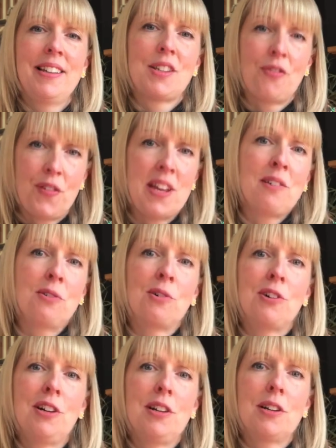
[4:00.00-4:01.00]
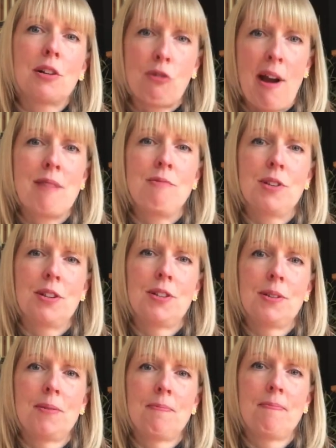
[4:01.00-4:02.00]
to feel grounded.
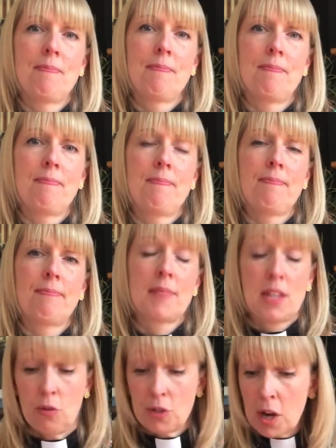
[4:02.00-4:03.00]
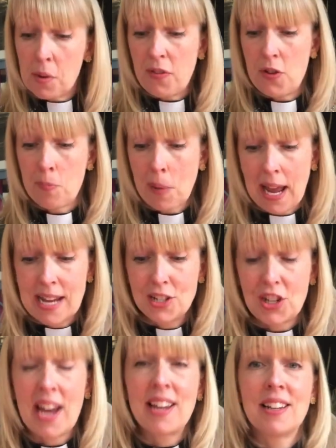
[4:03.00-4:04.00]
You'll know if you've played
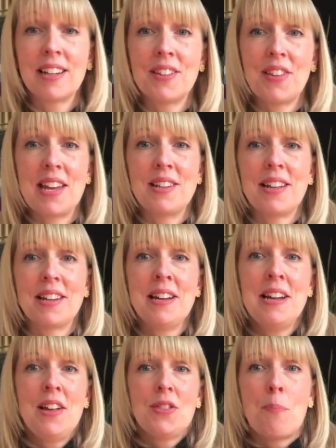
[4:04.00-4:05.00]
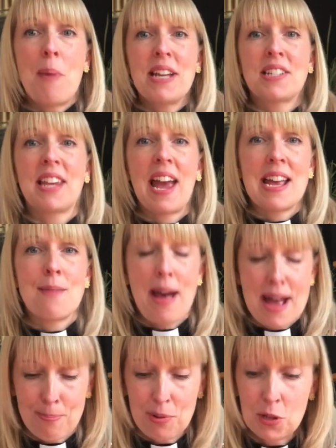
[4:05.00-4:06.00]
Jenga, then the best game
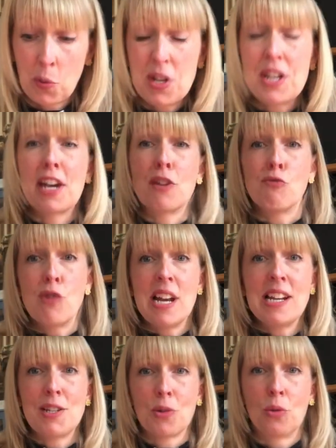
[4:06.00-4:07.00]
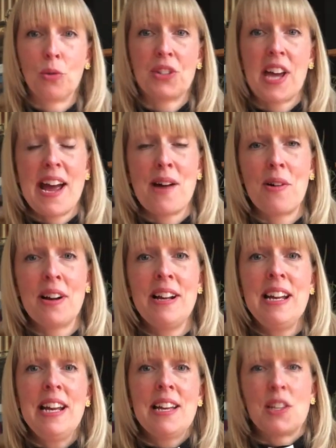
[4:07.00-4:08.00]
happens when you get a really tall tower
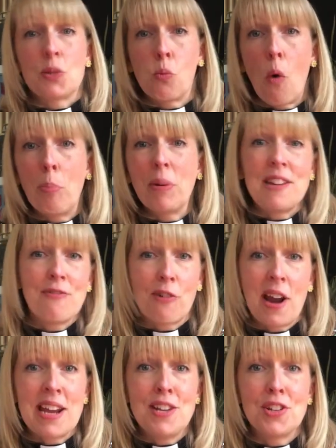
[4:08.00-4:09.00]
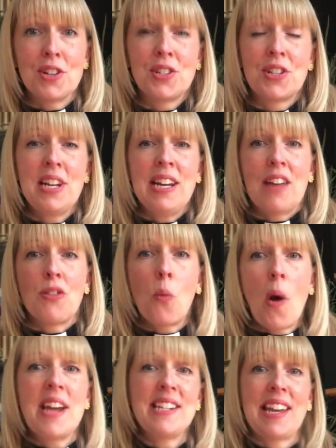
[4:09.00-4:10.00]
that's wobbly for ages. And the
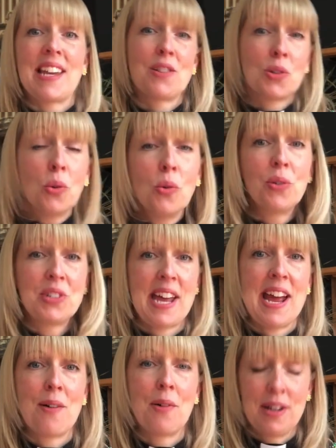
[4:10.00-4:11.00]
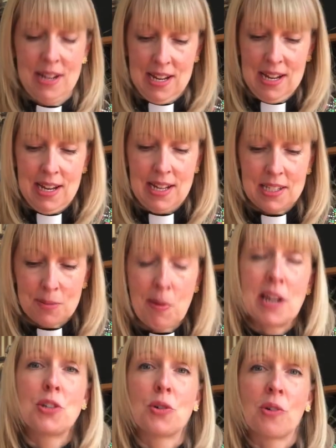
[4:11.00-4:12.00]
way to get a tall tower is to
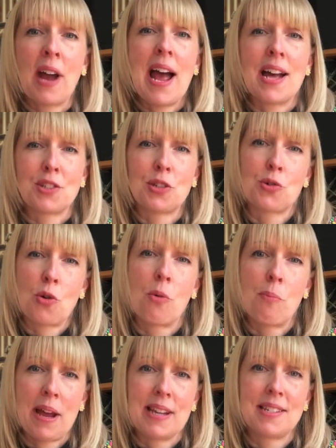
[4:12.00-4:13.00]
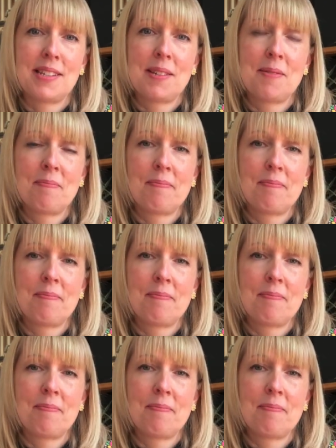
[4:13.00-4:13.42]
make sure it has a strong base.